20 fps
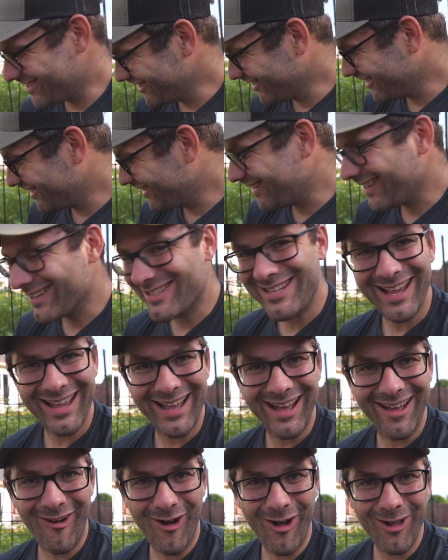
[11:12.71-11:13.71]
Look at this. I
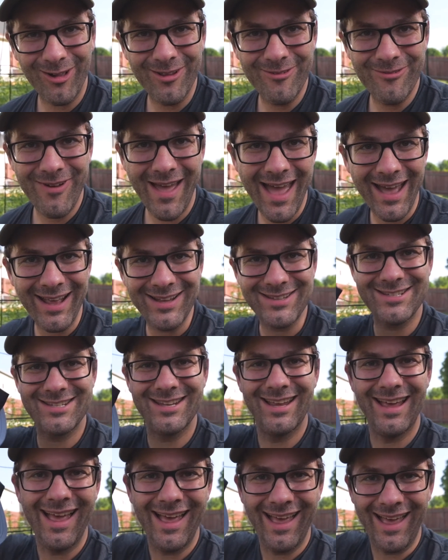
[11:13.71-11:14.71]
got olive hats,
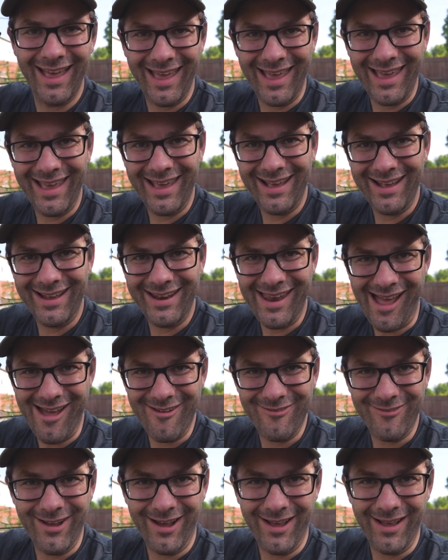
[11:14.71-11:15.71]
and
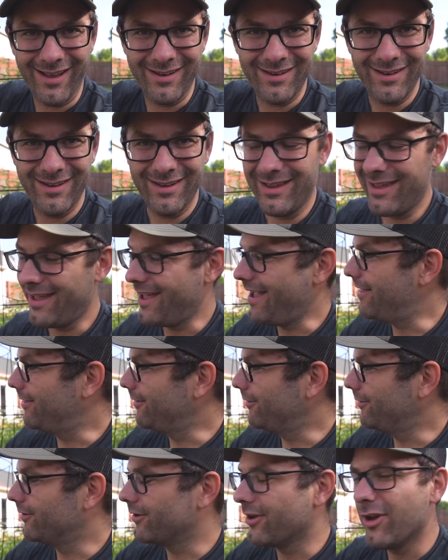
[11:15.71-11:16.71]
I've got
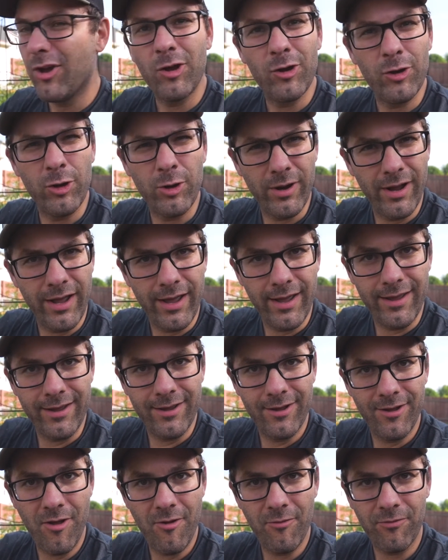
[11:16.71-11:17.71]
heather gray
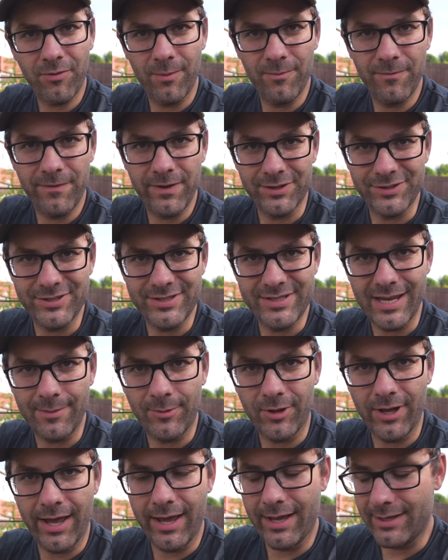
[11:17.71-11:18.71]
from Field to
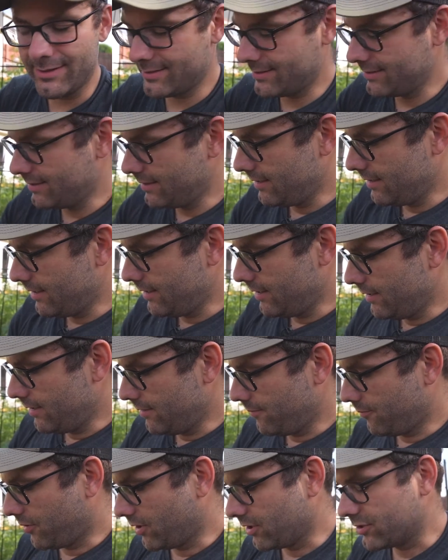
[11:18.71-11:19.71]
Table hats.
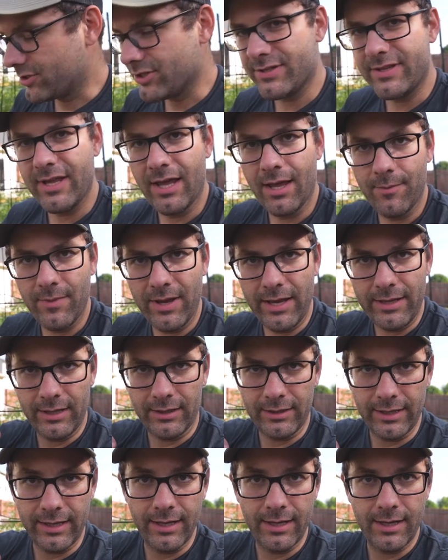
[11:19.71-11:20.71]
Purchase them in the
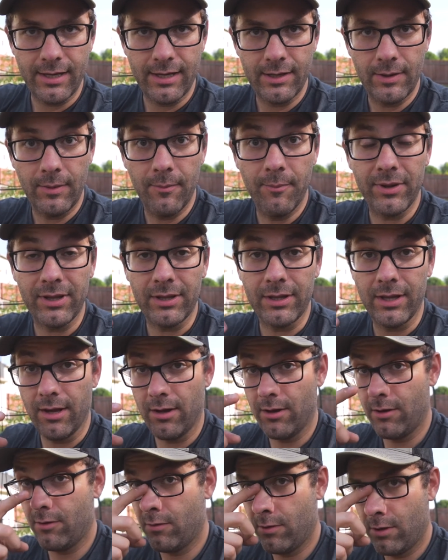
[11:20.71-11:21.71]
link
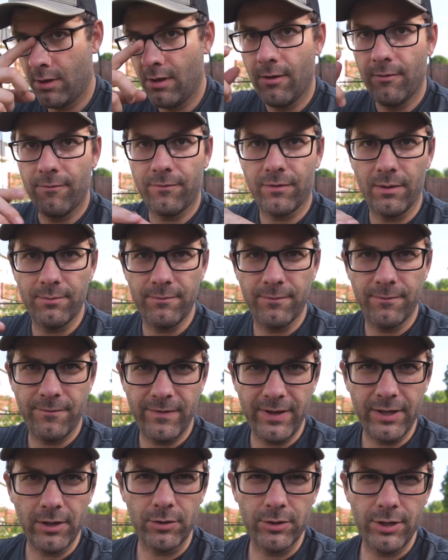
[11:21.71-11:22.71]
below from
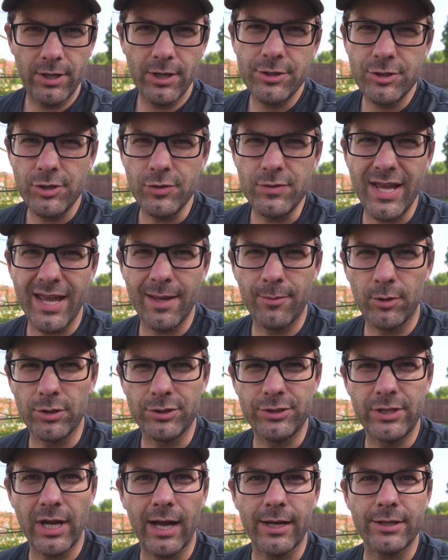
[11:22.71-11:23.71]

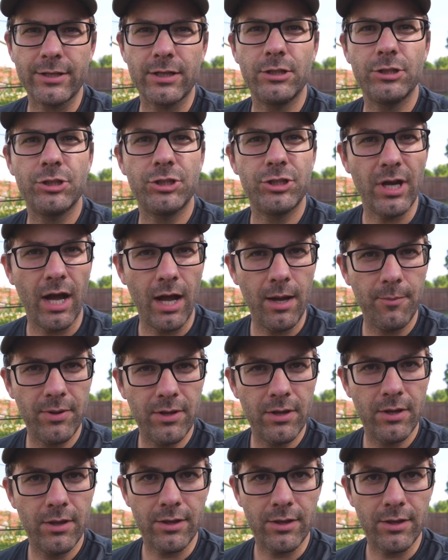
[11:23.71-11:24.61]
fieldtotable.shop.